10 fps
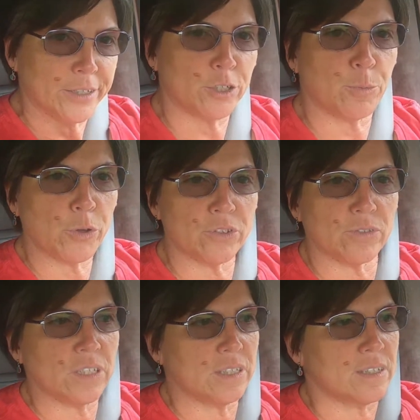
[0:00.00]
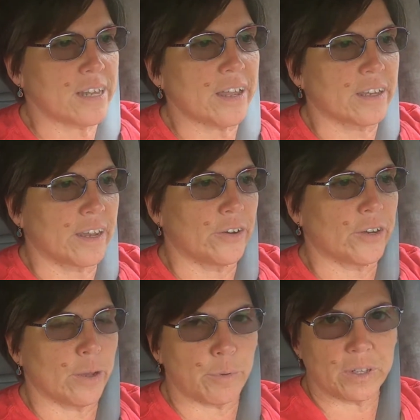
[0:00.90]
Supposedly this alligator
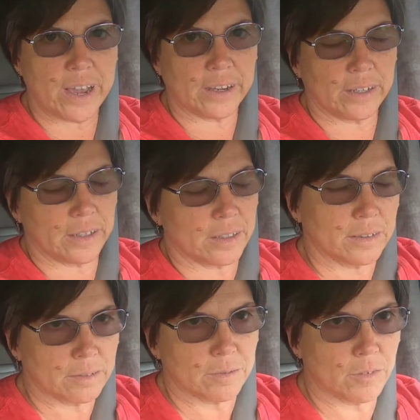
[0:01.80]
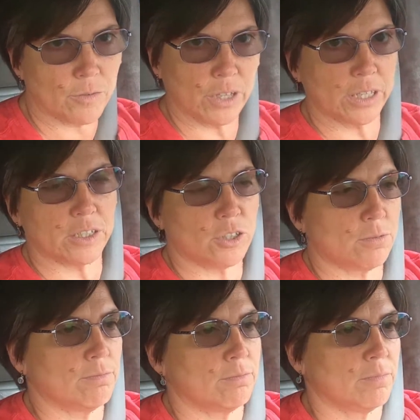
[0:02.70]
kept attacking the village.
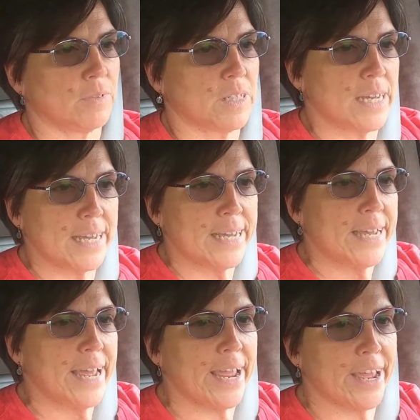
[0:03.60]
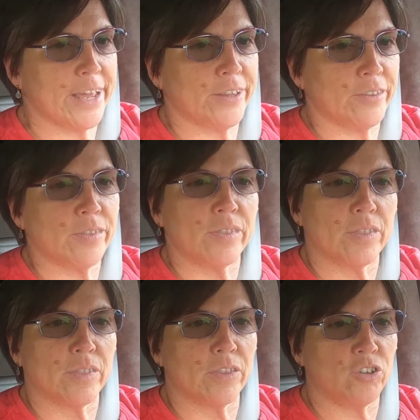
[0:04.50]
And
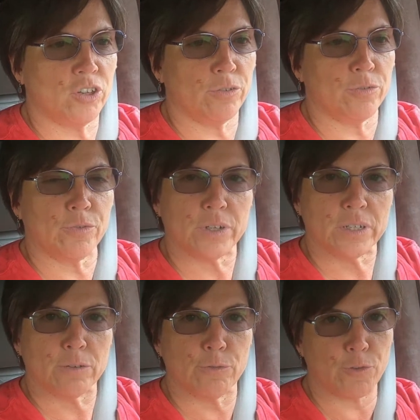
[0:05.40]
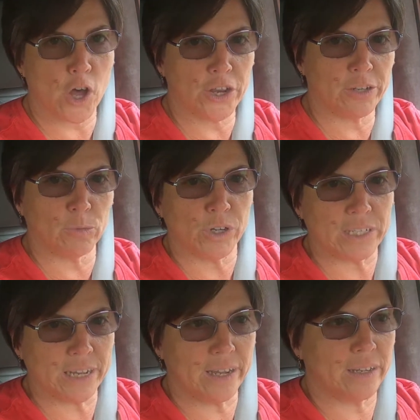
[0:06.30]
the chief fought it
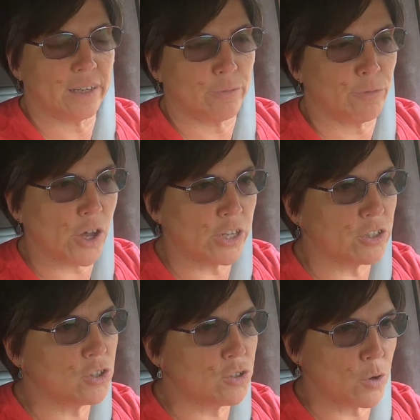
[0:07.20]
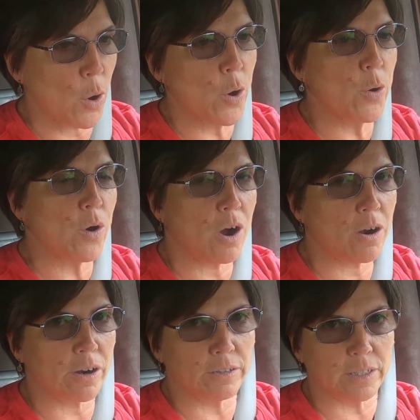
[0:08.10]
one day. Fought it so
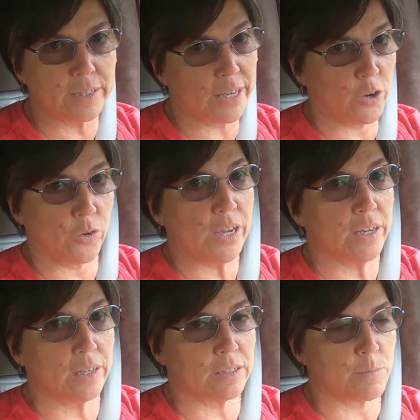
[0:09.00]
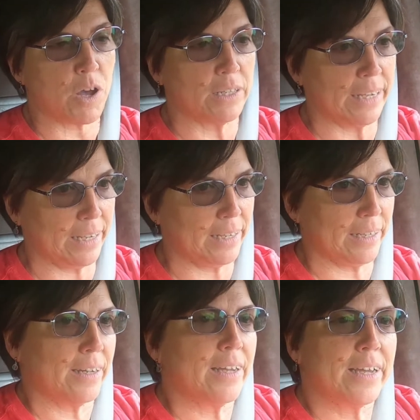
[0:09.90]
hard that they created a small lake.